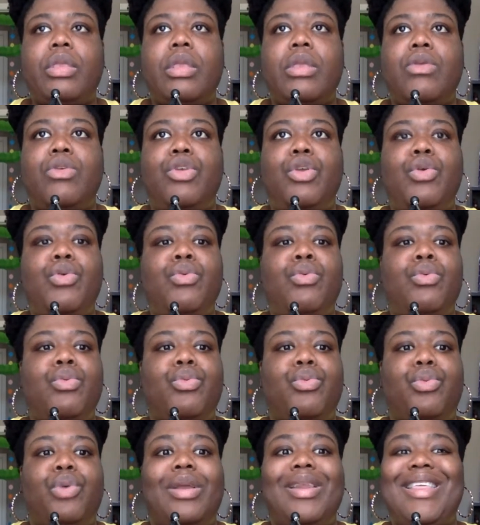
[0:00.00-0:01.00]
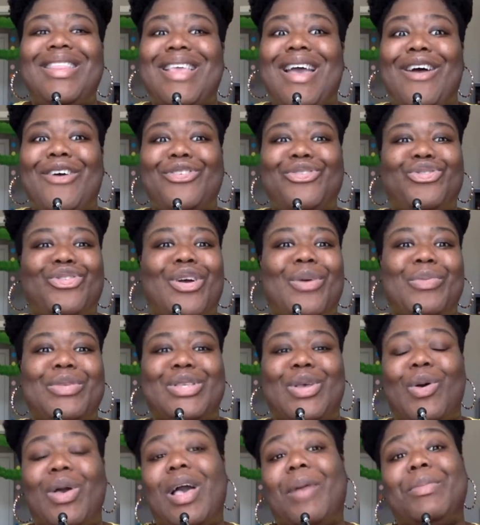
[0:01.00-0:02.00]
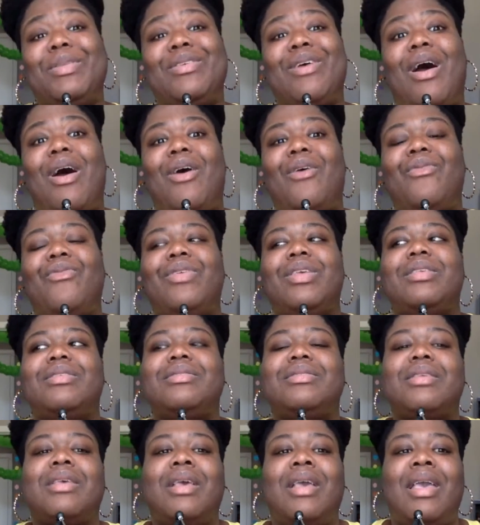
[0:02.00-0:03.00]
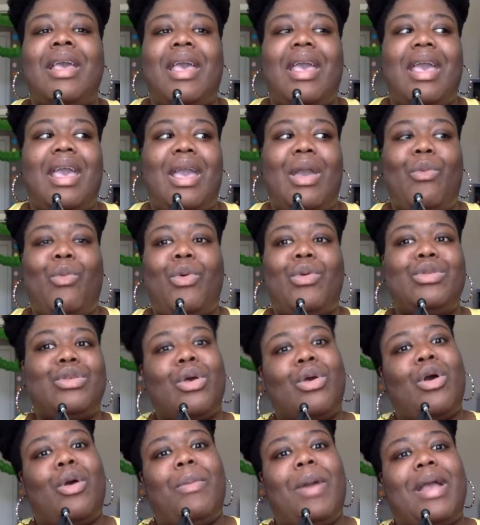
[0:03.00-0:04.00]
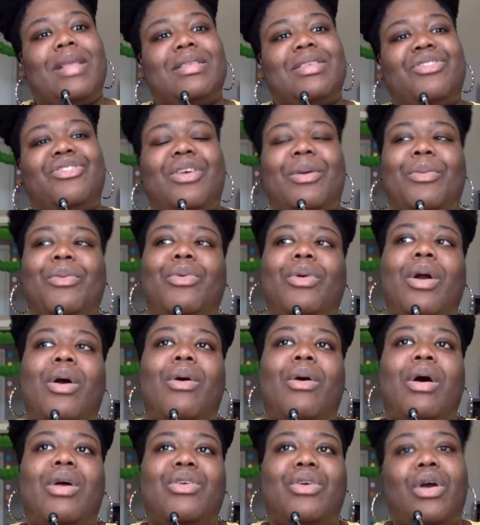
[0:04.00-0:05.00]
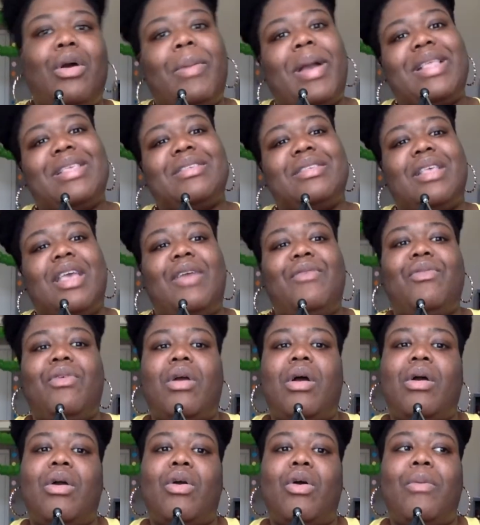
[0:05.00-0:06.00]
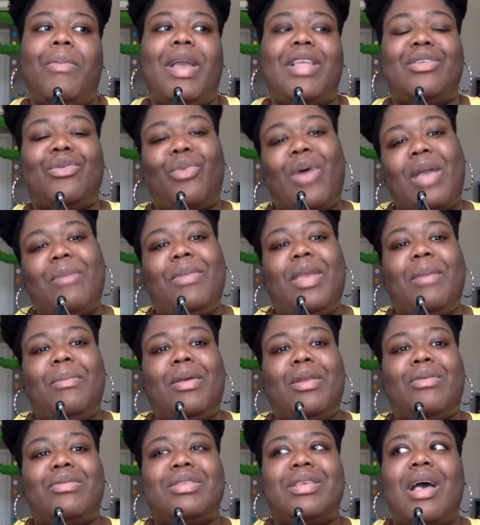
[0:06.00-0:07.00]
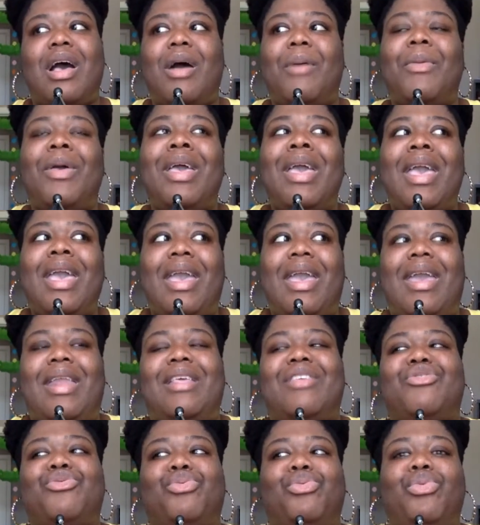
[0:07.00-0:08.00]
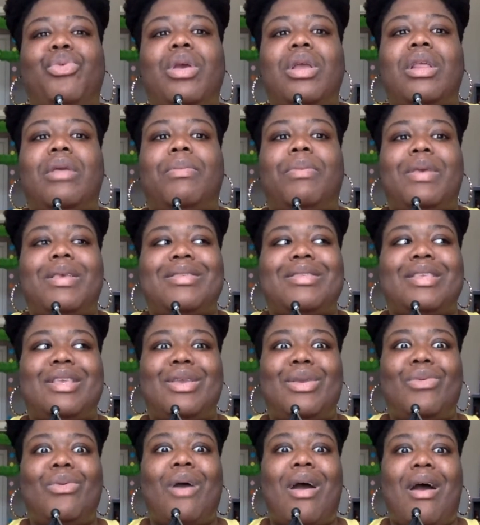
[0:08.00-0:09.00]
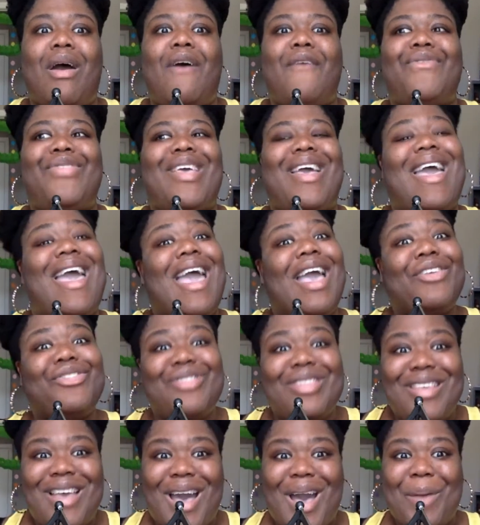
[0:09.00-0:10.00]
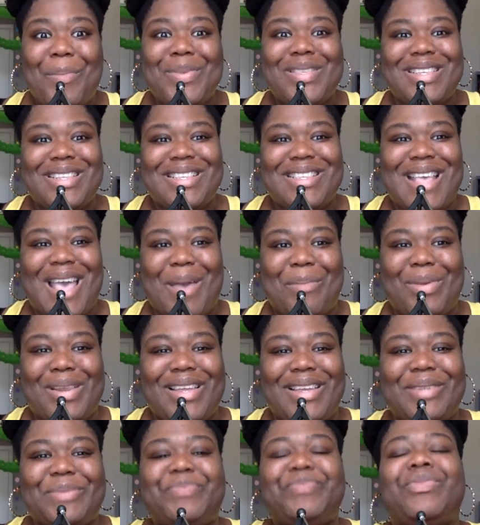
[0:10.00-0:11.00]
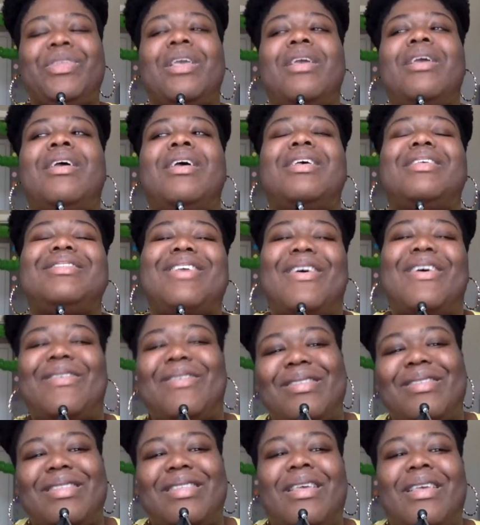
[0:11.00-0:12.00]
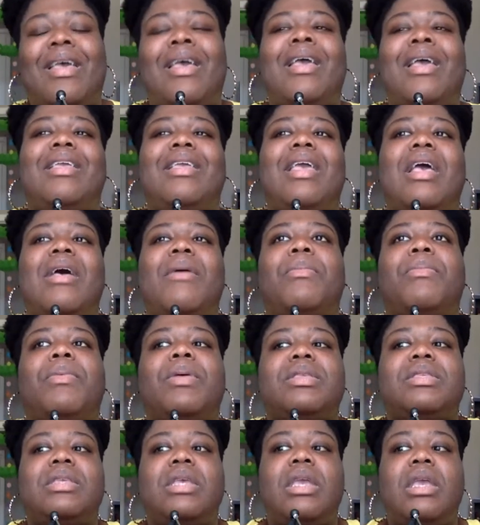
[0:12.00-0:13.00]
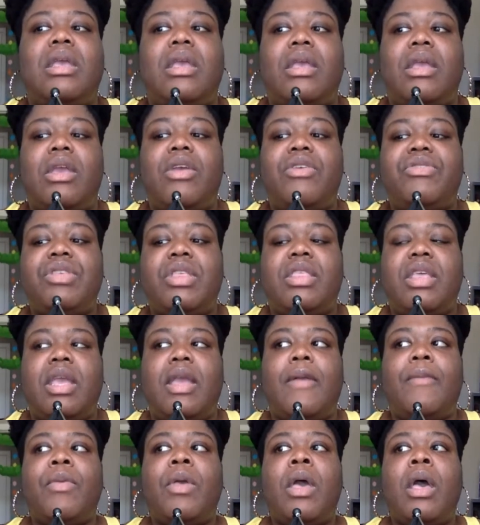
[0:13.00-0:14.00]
You really thought Trump was going to come into office and we was going to go back to Jim Crow or go back to slavery or go back to white men being on top. And it's really pissing you off that actually the opposite is happening. So, yeah, but see, here's the thing.